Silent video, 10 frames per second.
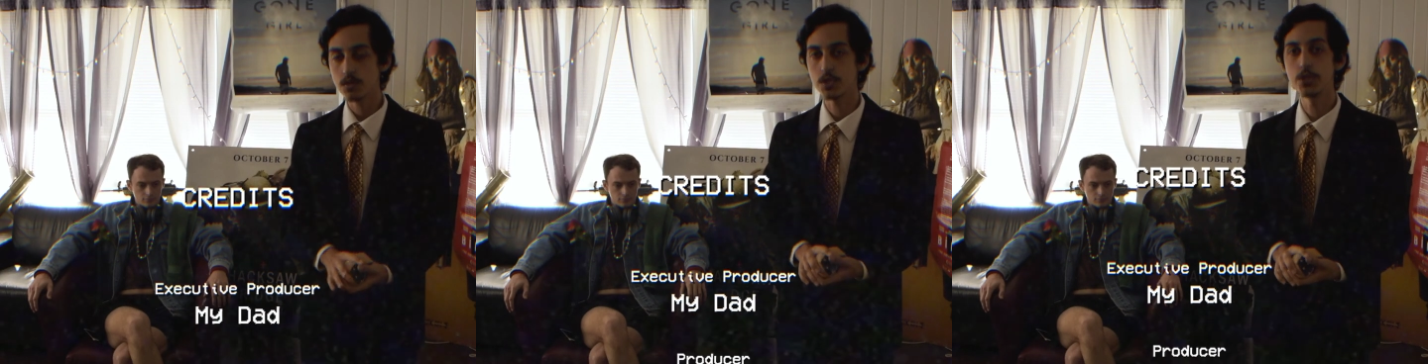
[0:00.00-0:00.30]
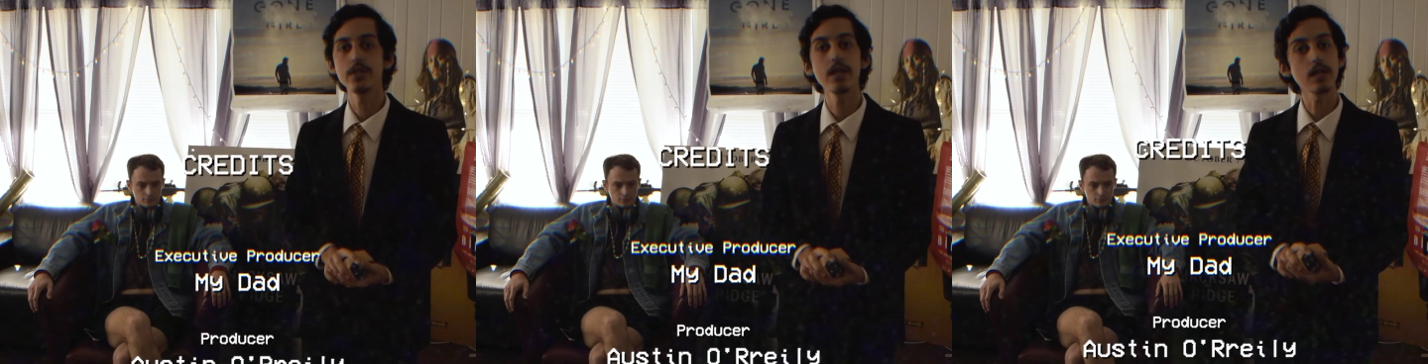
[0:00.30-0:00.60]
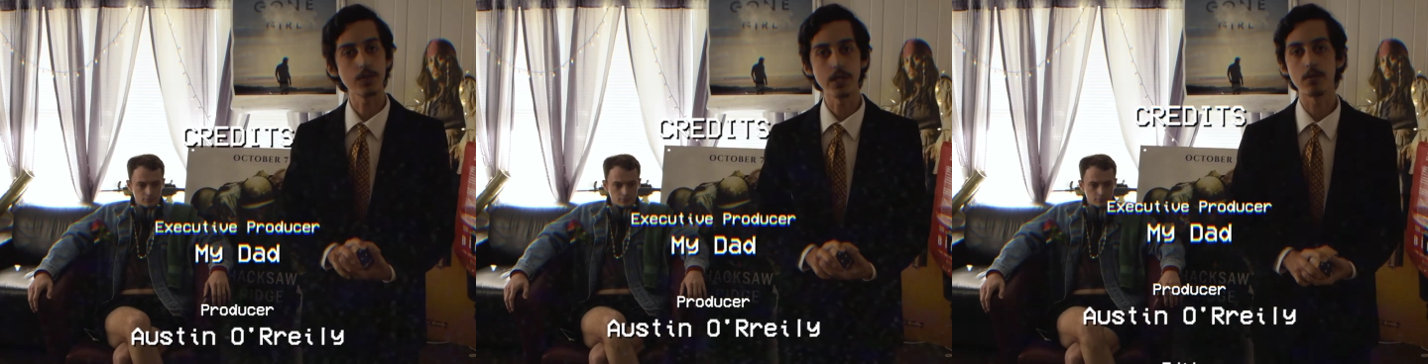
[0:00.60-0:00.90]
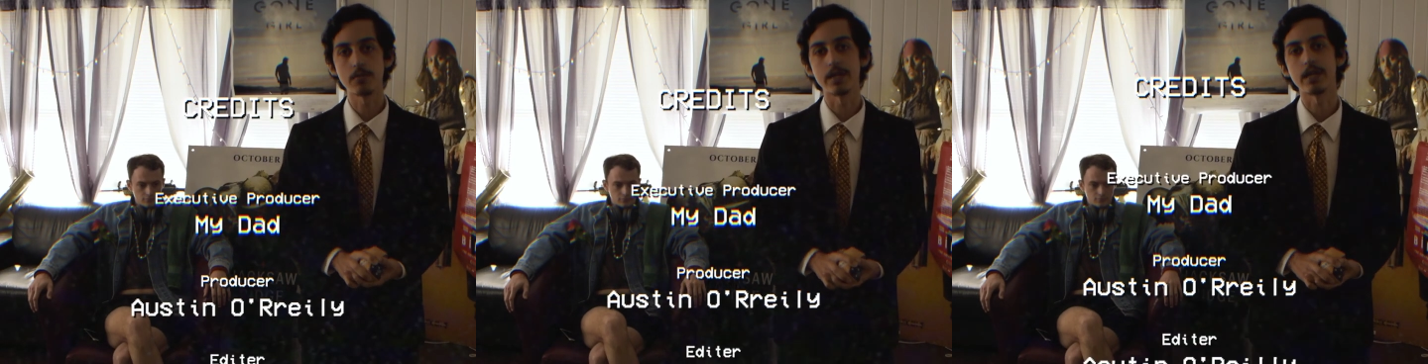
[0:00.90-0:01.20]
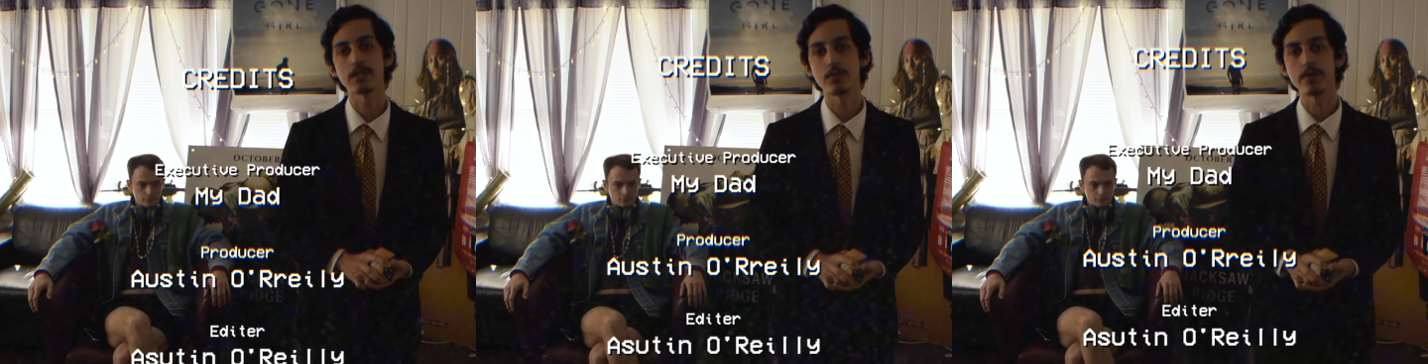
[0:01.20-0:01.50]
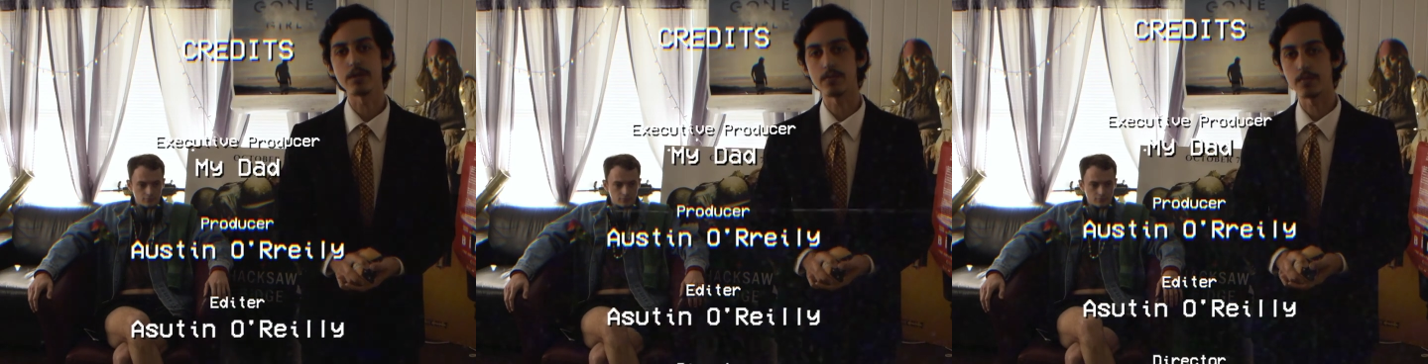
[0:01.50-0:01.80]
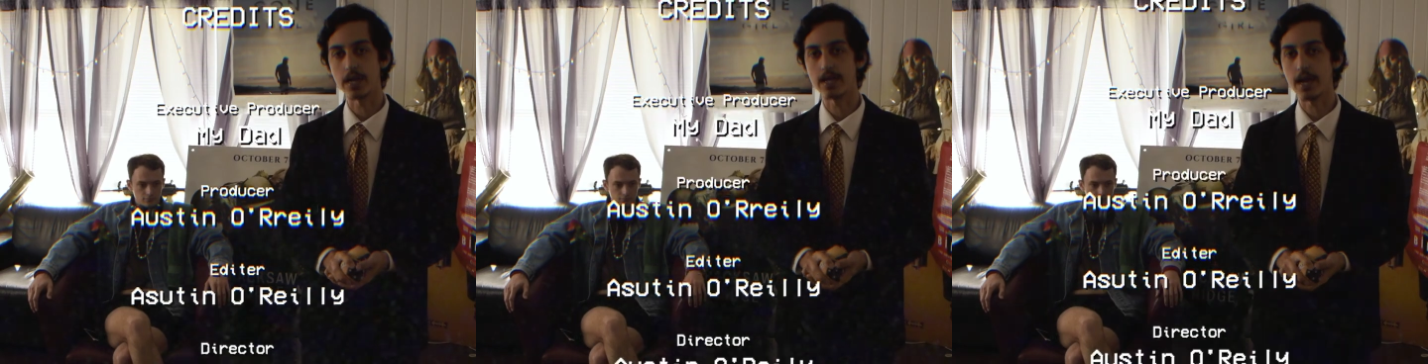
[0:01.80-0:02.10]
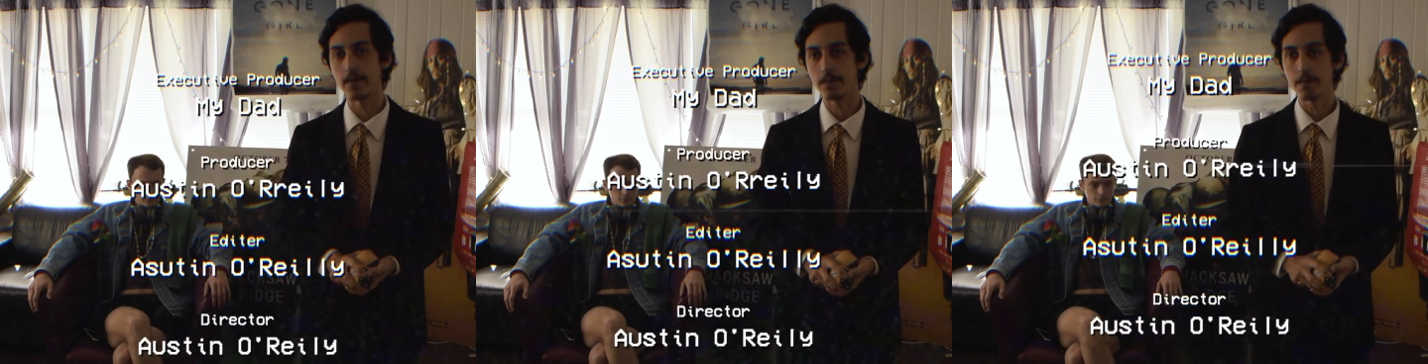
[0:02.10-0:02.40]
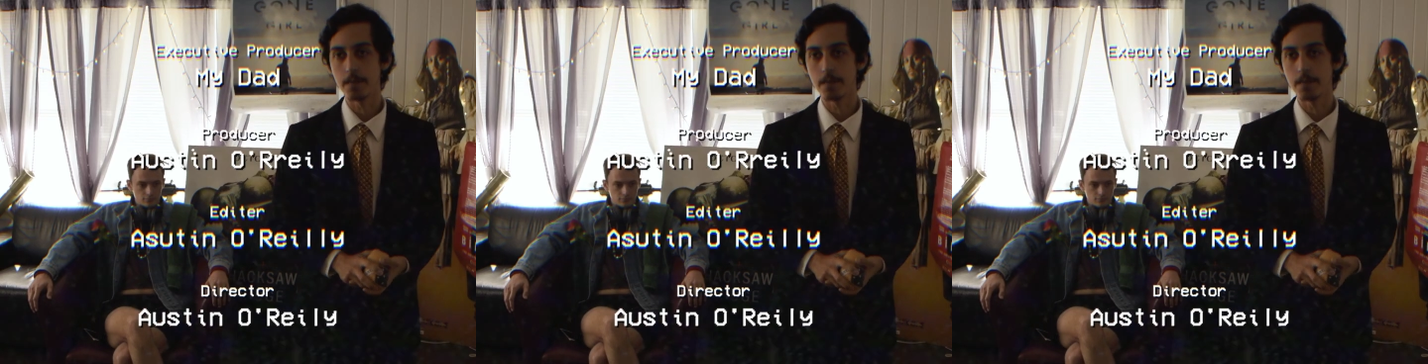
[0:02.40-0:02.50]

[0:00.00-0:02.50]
Tune in next week where my guest will be my dad.